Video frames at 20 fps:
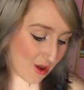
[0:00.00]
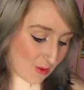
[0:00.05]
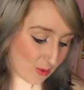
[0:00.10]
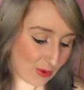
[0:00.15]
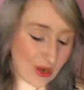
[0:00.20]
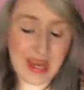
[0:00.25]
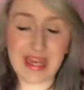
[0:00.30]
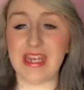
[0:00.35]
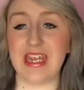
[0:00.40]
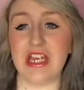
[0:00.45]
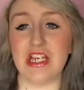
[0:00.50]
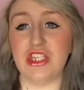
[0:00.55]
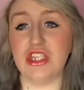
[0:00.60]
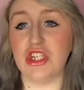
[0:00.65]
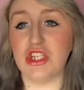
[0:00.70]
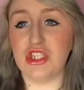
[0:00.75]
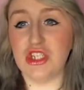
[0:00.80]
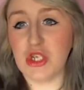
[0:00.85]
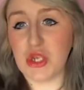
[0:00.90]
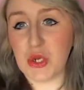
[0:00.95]
we need
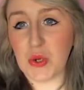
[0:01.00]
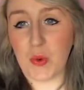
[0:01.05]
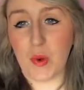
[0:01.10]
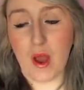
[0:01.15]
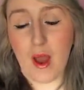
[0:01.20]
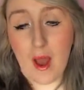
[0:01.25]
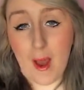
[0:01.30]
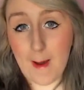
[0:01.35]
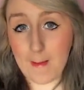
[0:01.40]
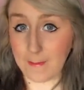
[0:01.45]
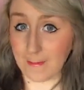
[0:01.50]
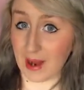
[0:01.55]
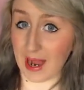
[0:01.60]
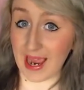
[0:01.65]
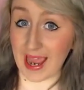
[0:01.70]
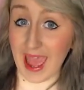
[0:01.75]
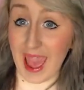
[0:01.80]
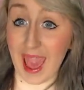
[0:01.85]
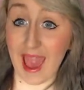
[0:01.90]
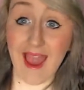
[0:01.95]
to do
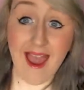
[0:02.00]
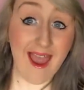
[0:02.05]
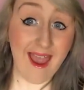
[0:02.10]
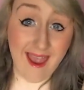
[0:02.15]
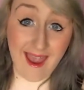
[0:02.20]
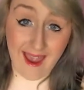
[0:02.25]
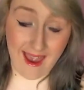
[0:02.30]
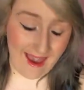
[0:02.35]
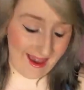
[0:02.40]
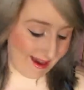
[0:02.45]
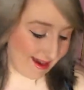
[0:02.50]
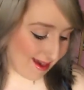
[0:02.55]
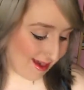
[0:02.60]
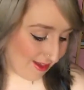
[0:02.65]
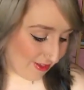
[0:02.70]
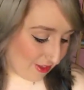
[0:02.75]
my hair.